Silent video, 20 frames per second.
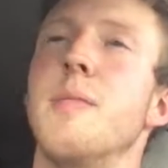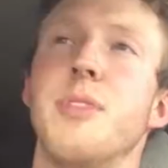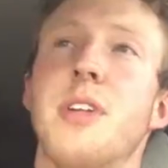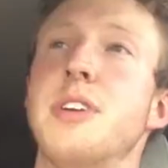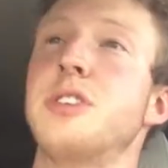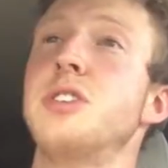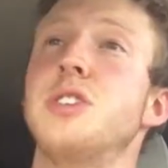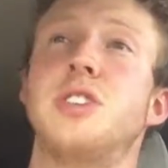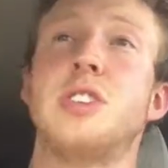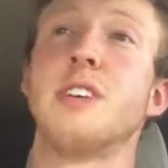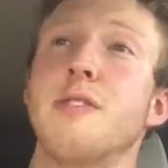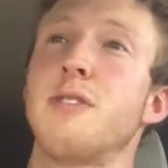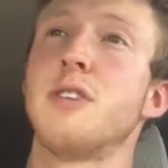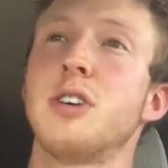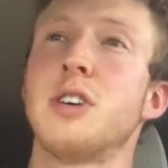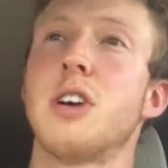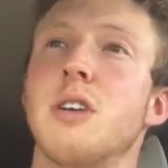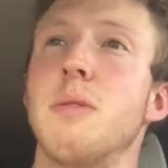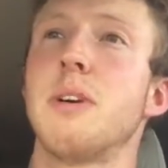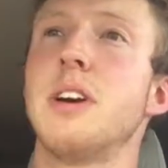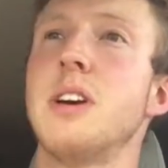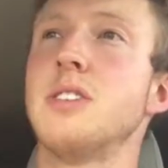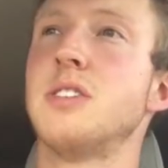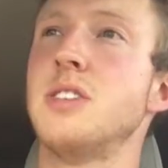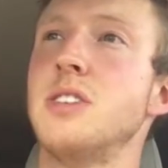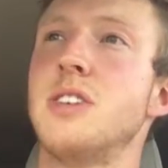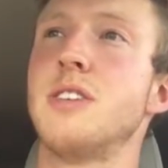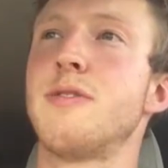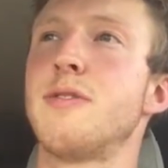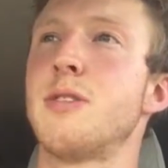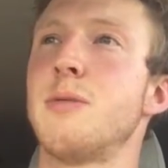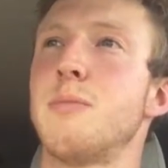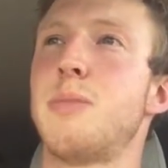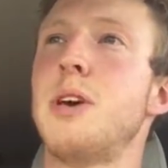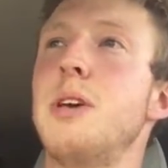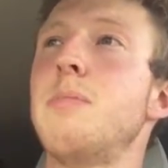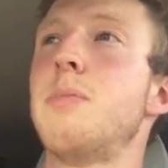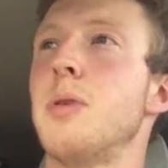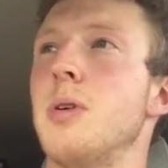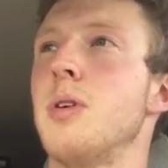They're just different careers and different
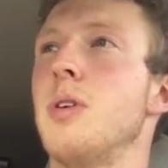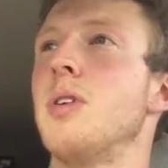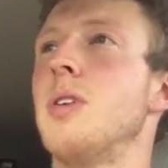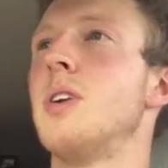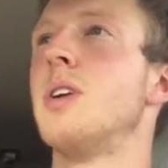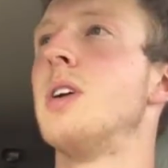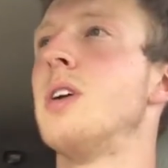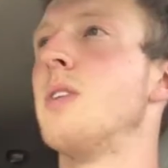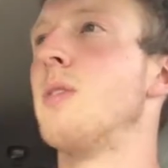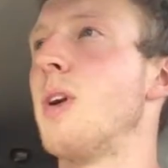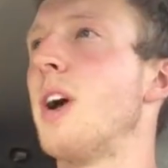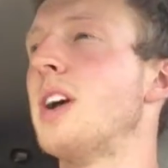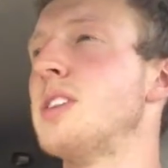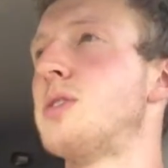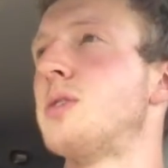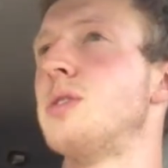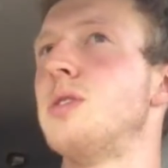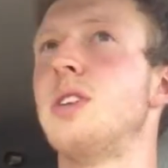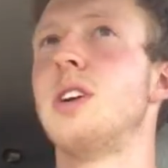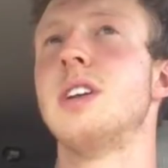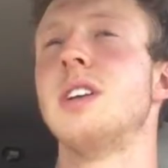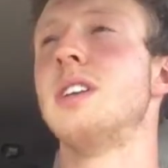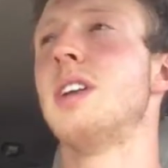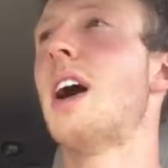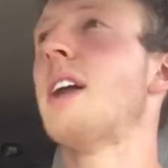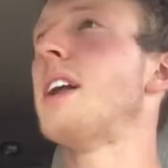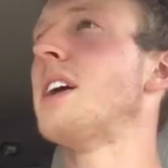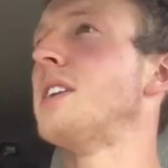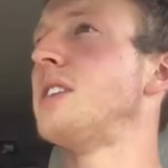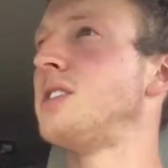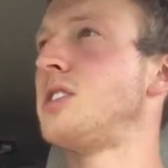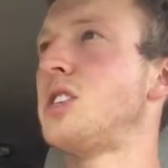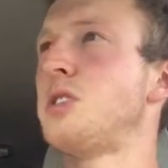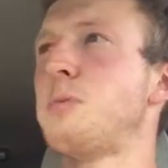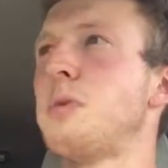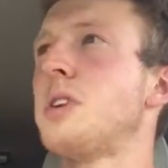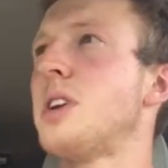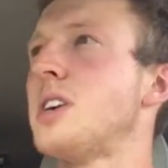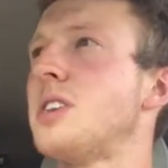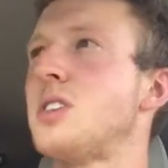people, right? So not
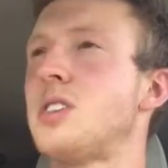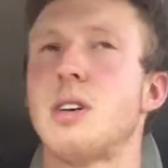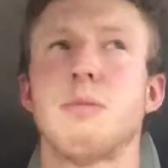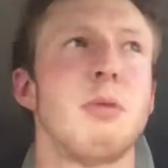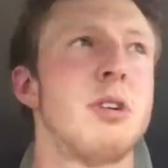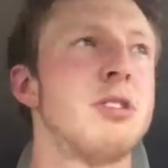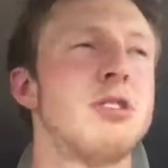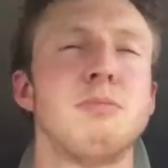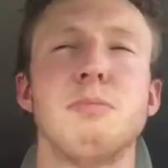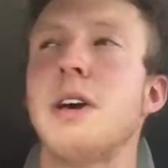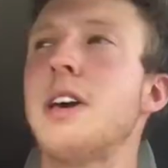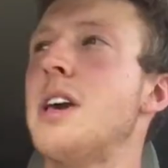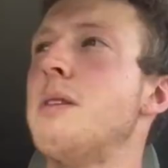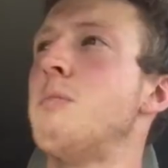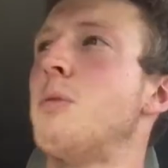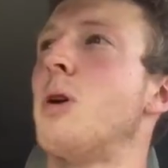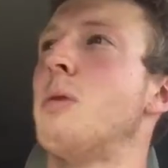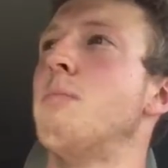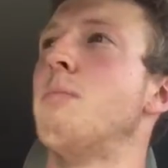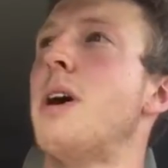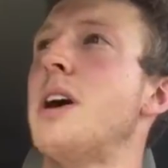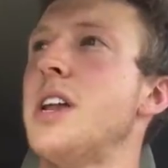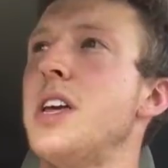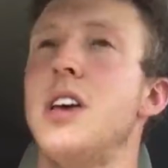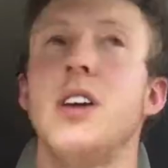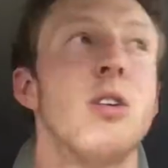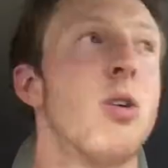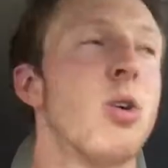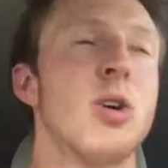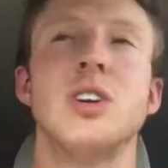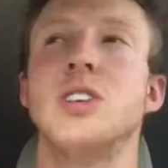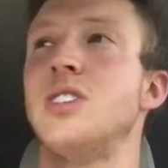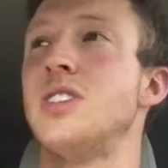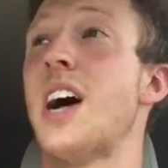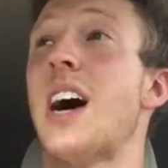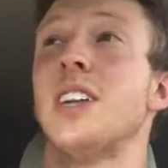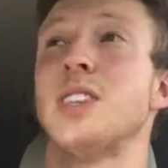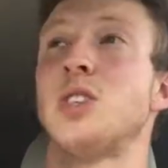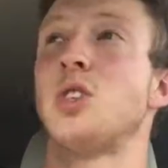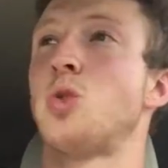just because someone's making more money or is
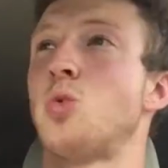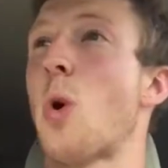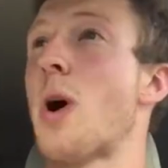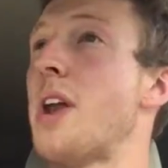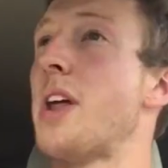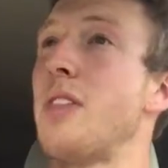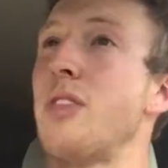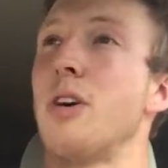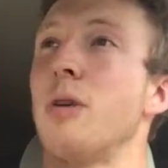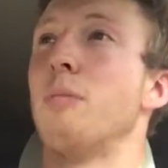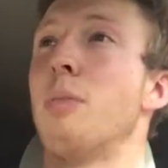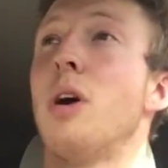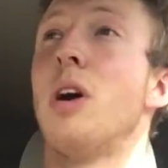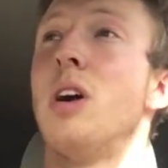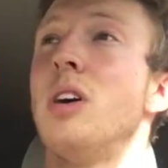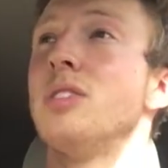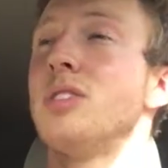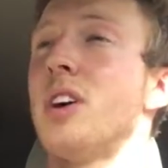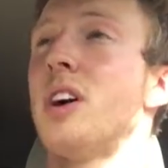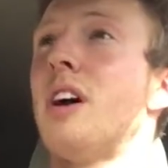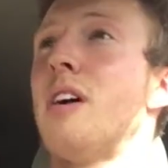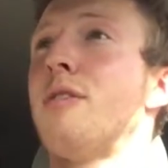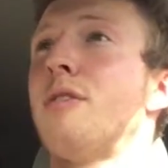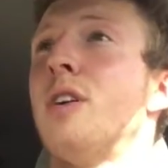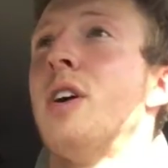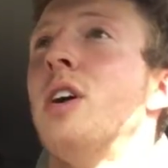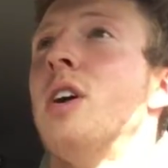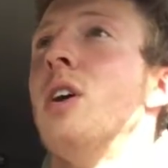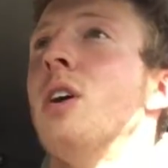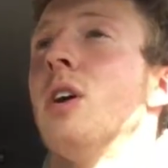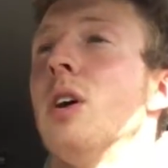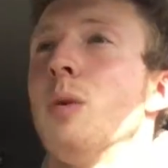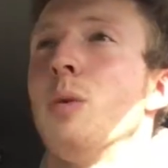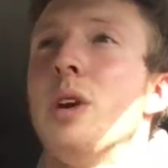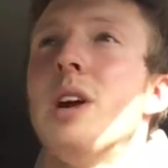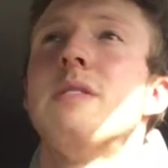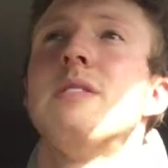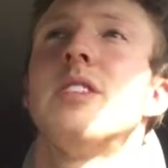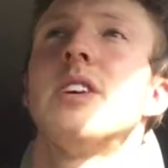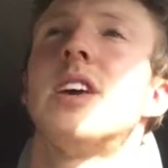not sweating their balls off or
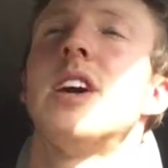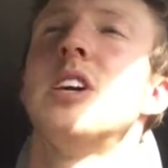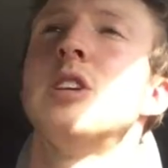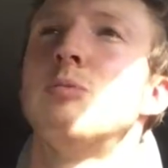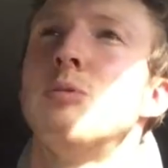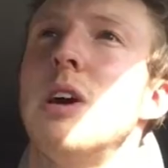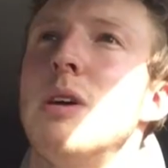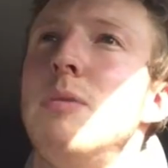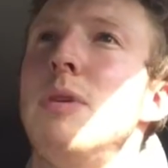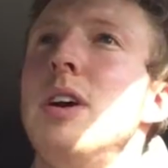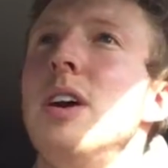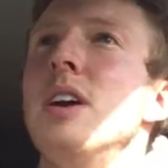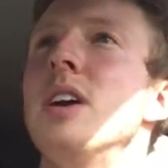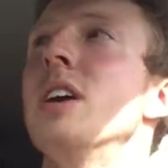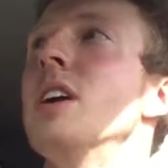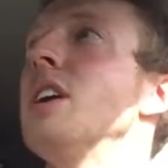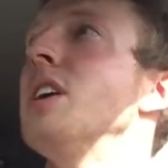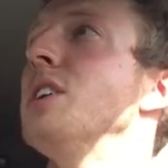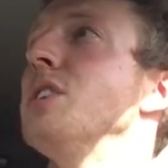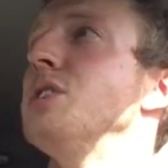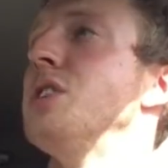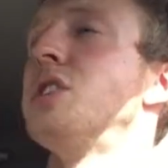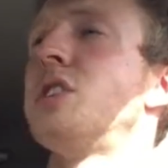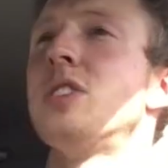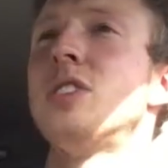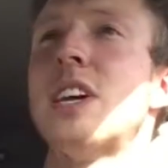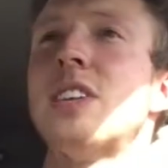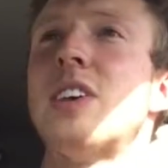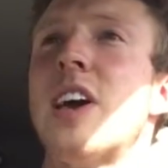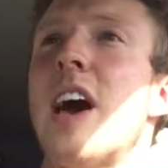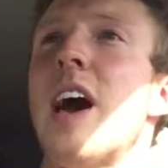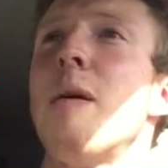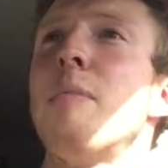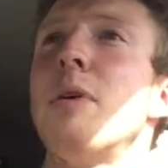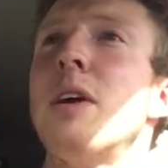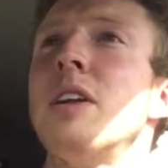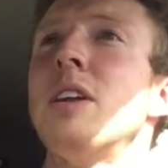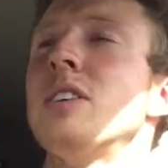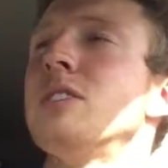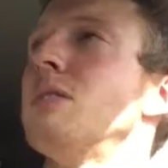whatever the case may be, just because that's
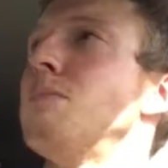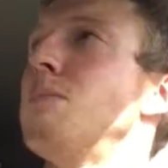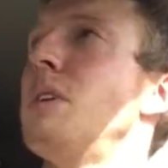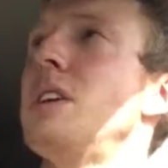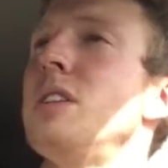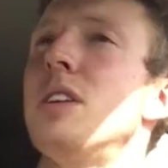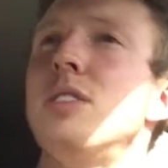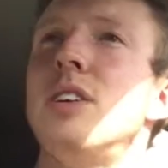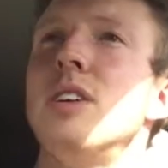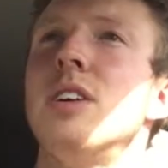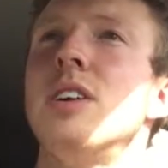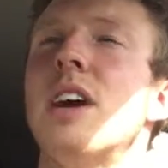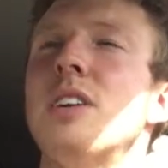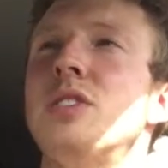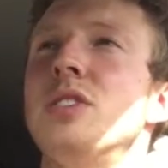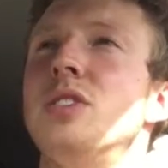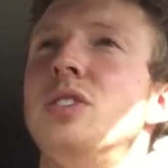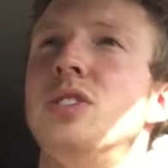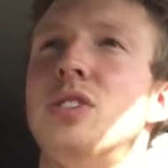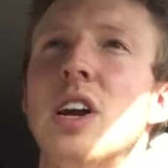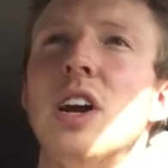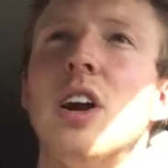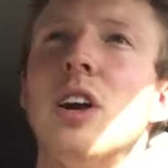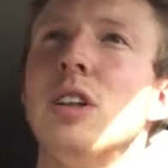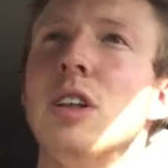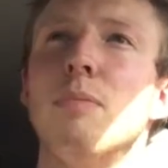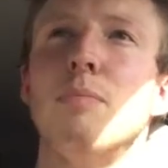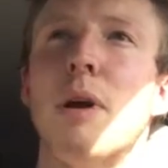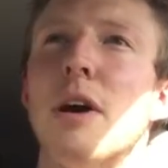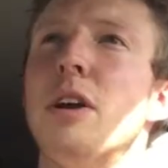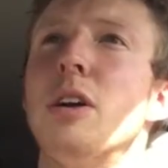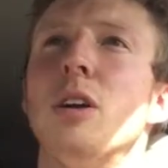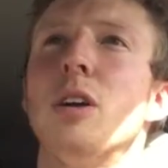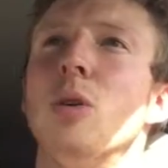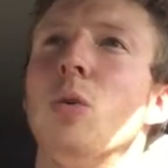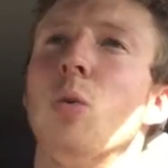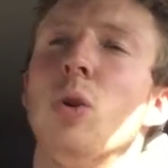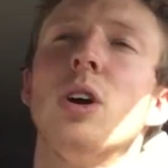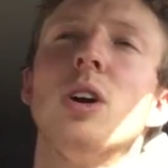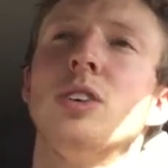happening doesn't mean that they're necessarily better
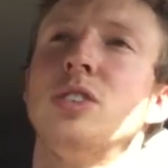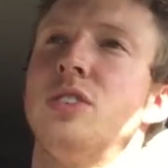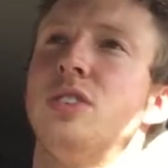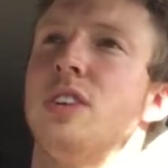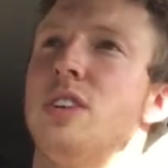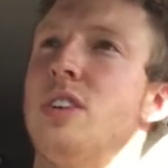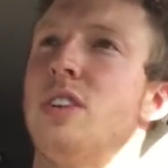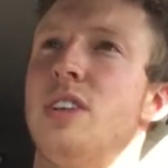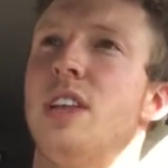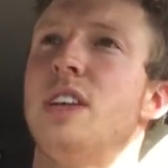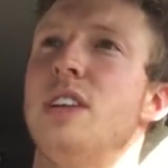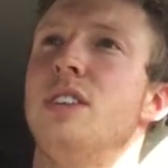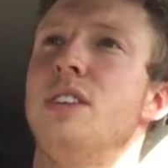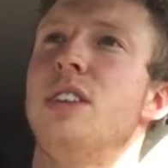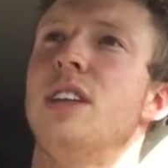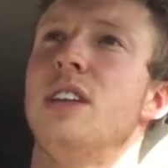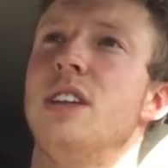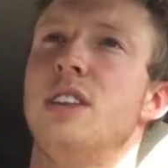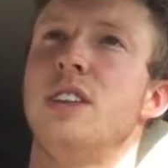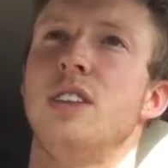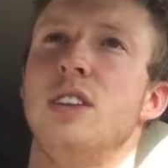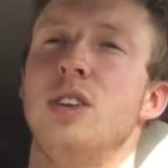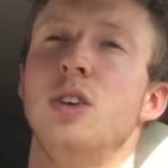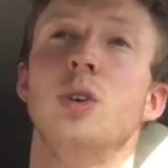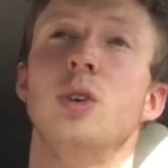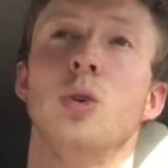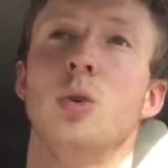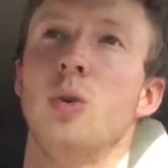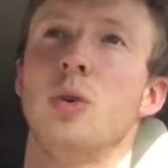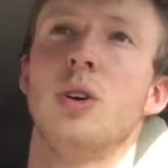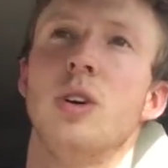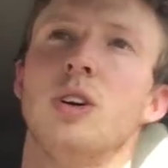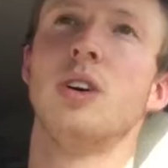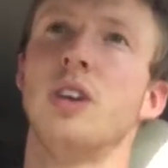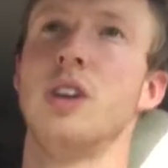or worse than you,